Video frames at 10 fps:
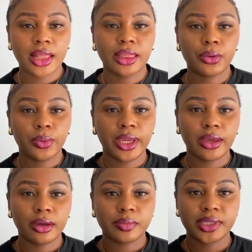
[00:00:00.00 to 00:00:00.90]
The wig
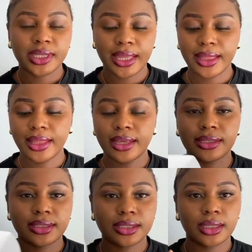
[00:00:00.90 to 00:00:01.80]
comes in
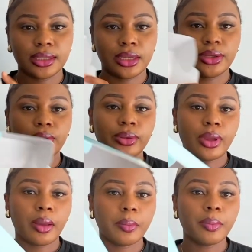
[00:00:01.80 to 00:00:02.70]
this little
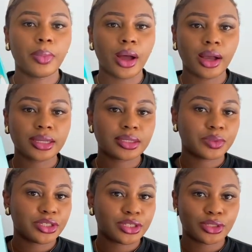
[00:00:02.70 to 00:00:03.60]
box, which
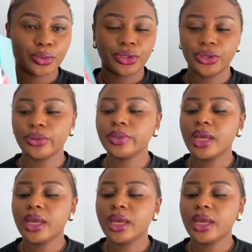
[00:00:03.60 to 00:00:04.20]
is so cute.